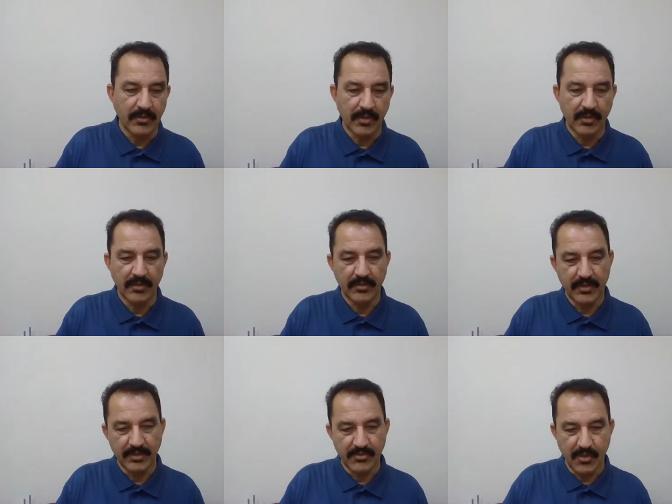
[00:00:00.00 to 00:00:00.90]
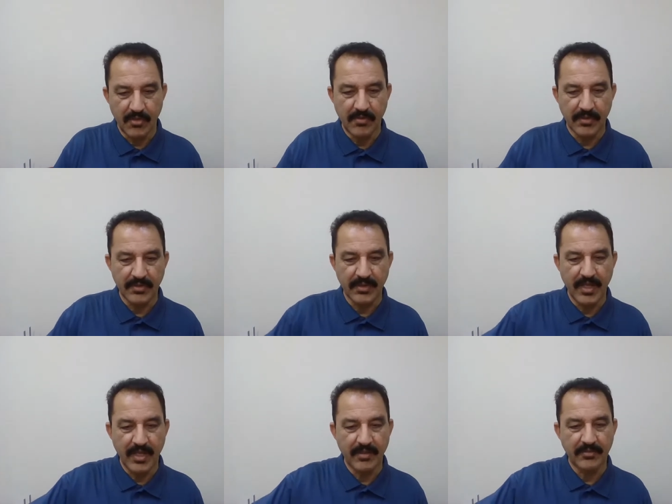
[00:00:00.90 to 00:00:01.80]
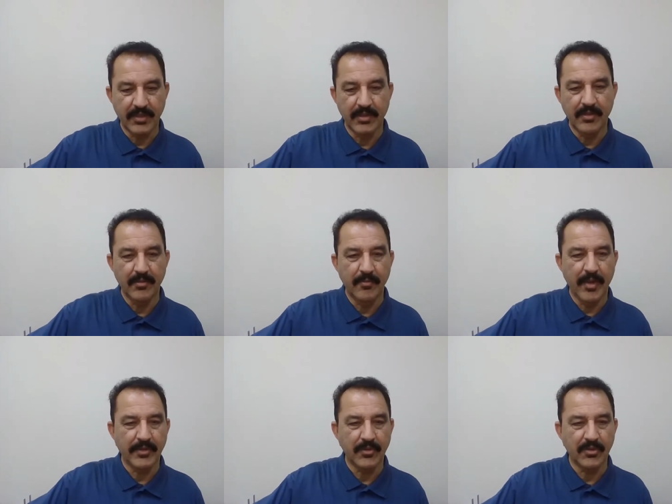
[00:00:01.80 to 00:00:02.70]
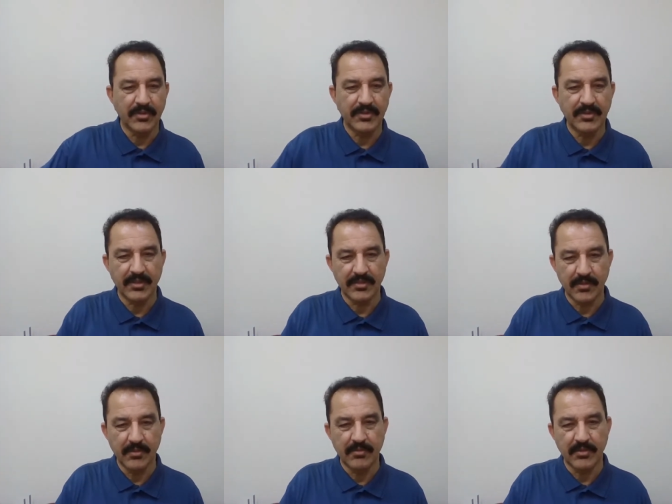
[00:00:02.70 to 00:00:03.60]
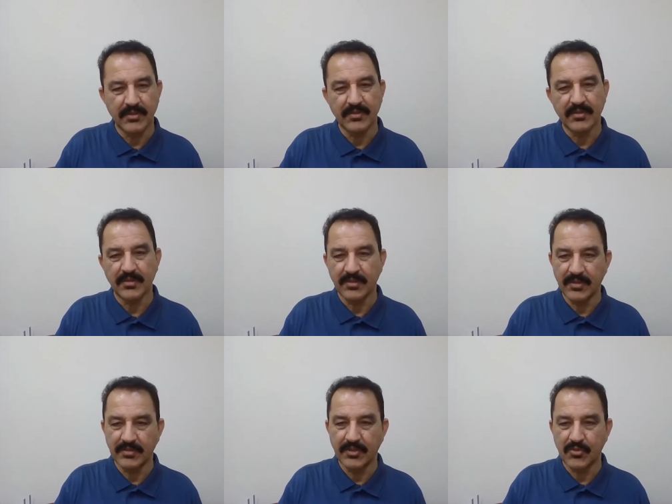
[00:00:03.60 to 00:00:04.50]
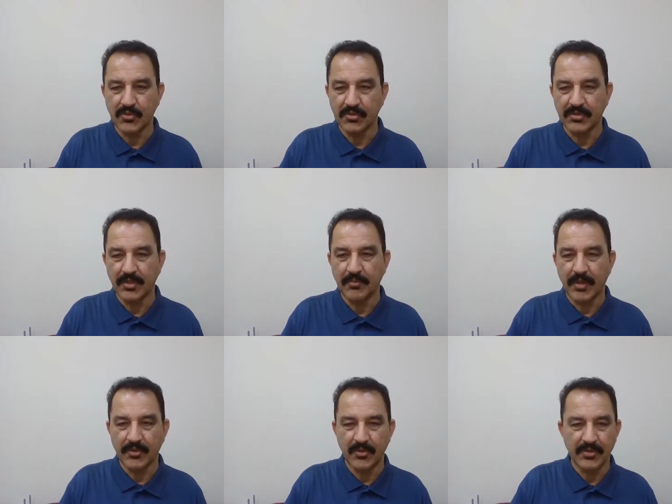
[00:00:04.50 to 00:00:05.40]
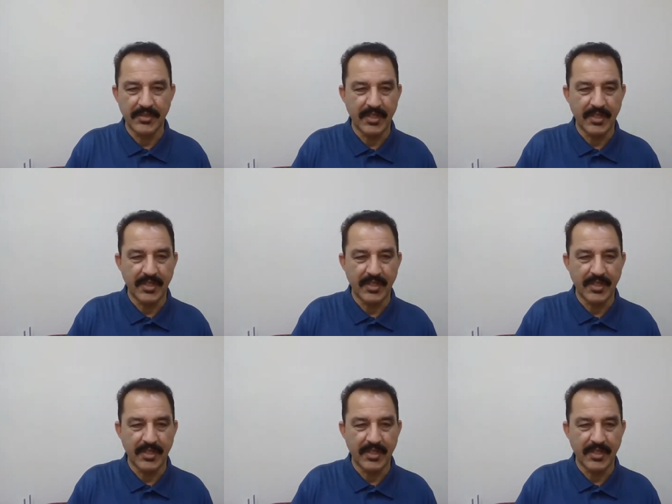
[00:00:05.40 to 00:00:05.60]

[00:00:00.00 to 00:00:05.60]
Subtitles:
The stormwater have the manholes. The stormwater they use the manhole